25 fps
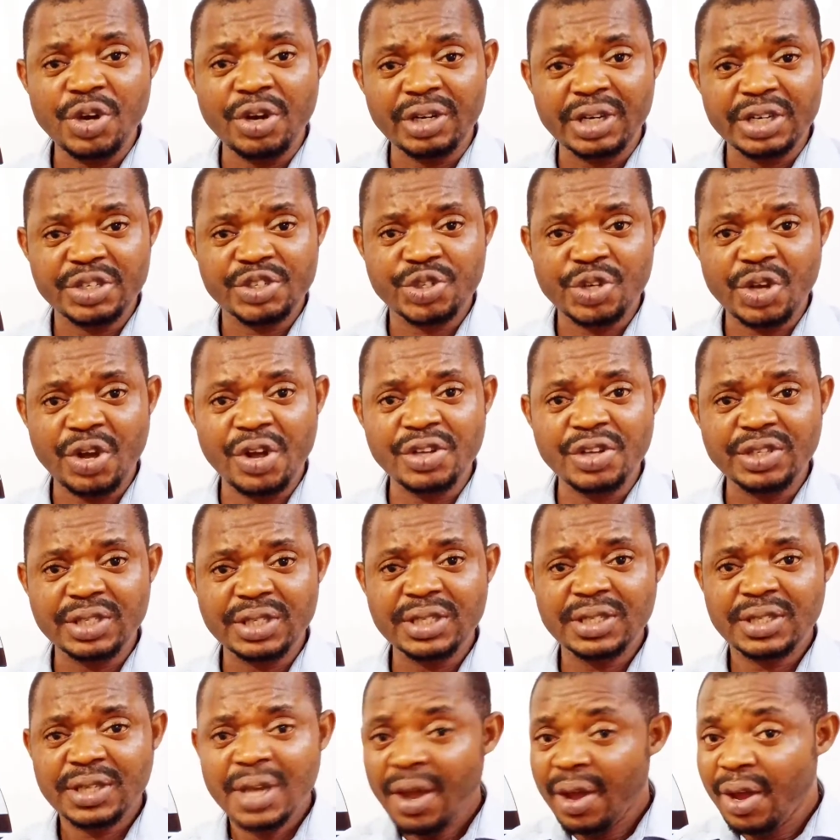your
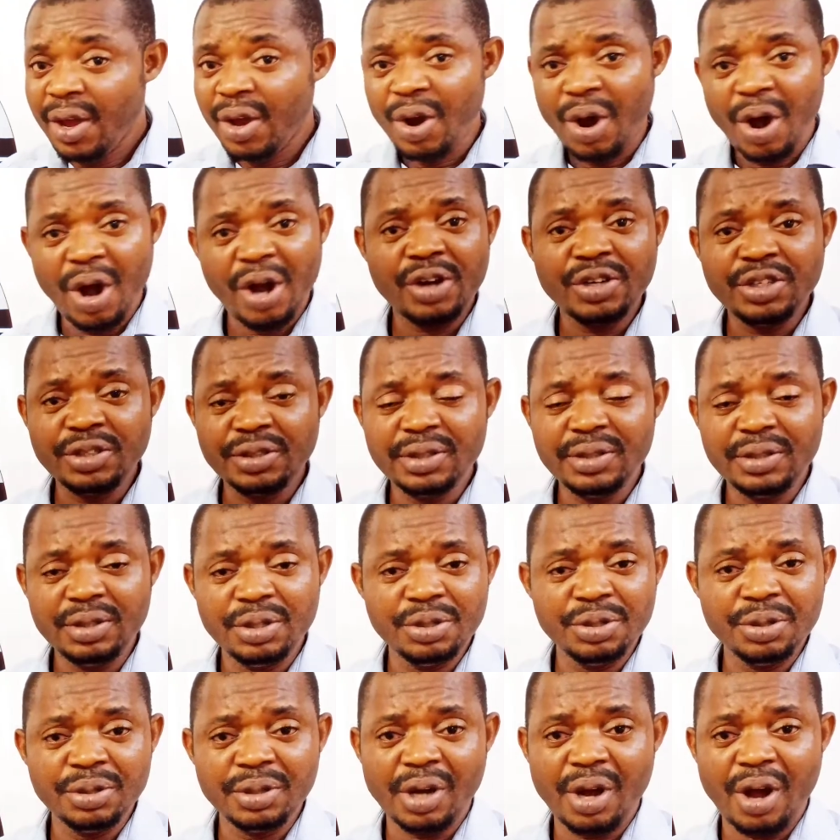resources on
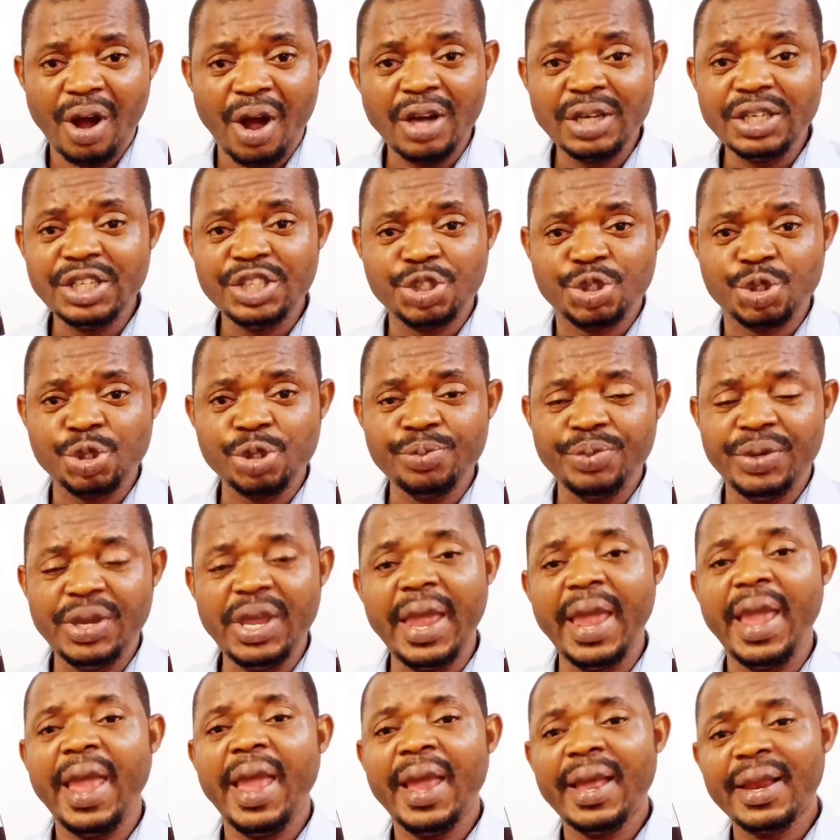on the tube
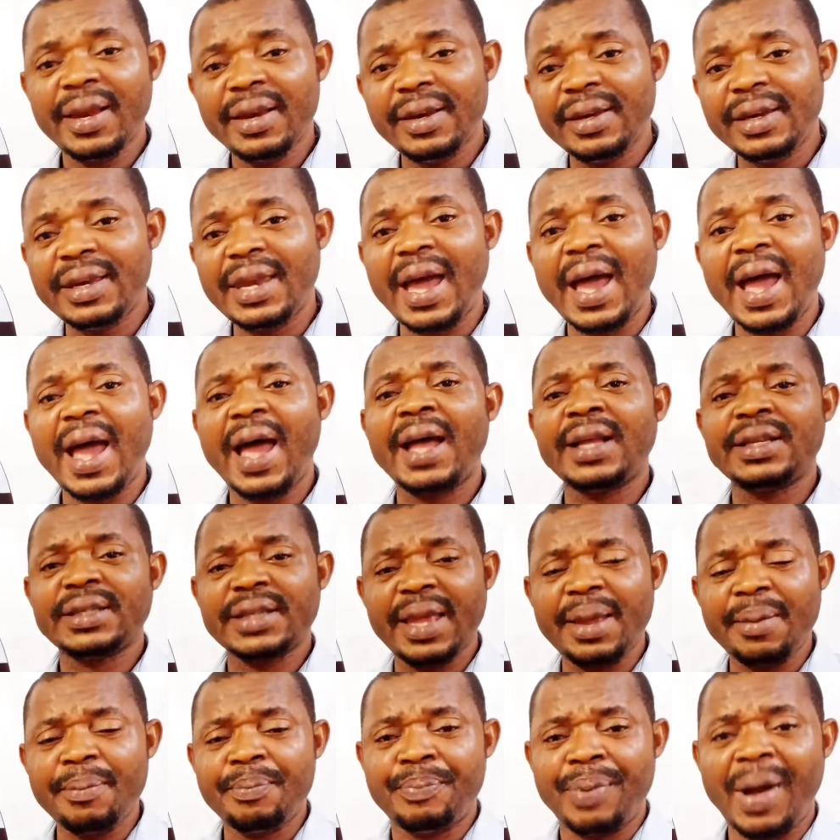here that
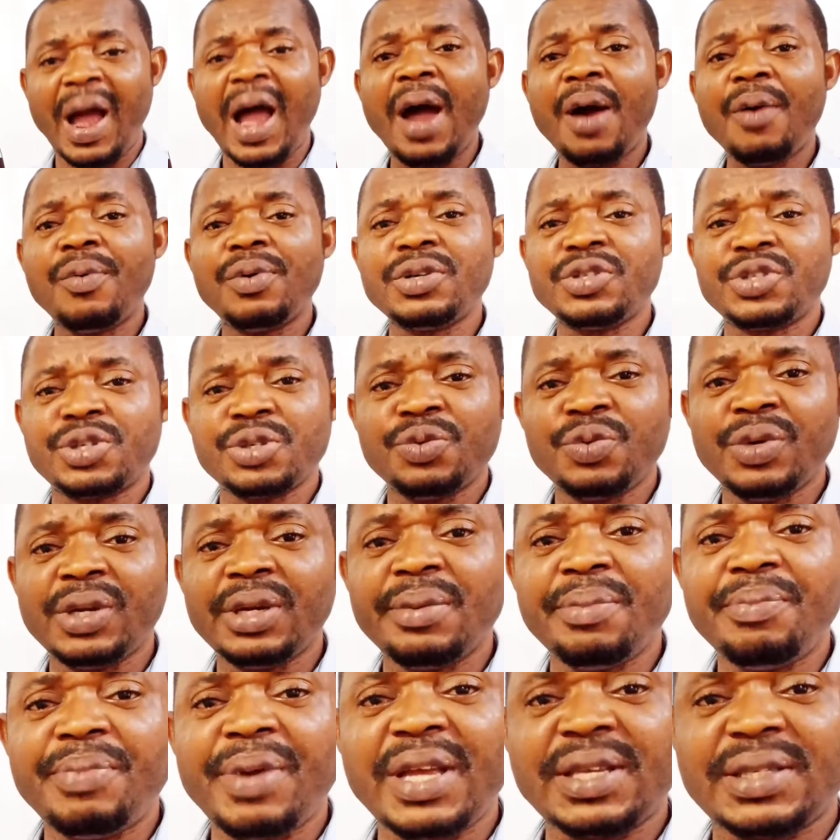empowers you with
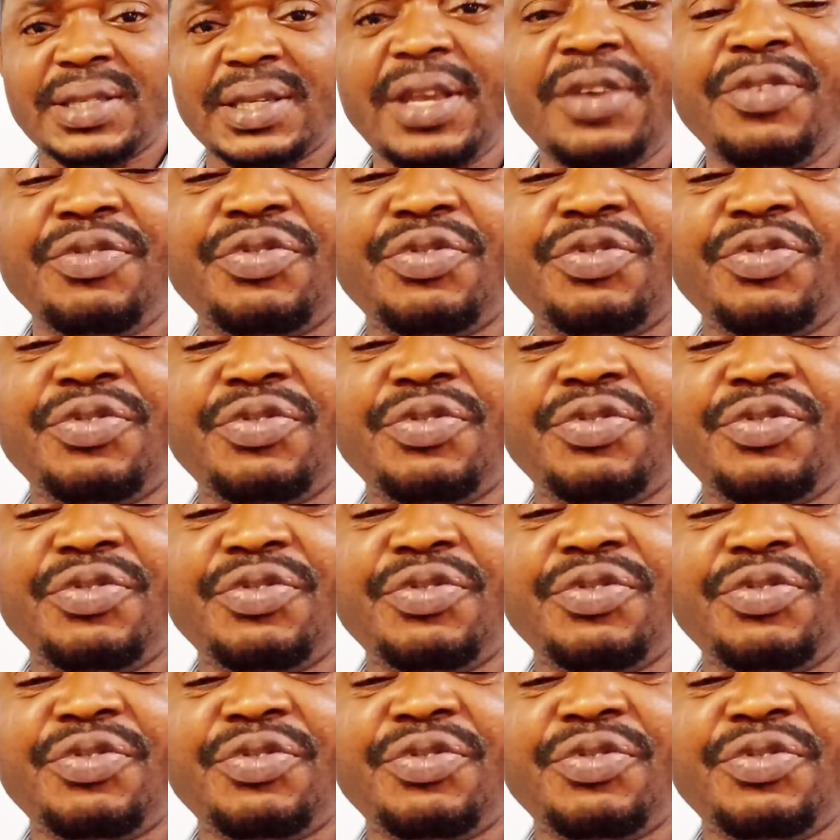the best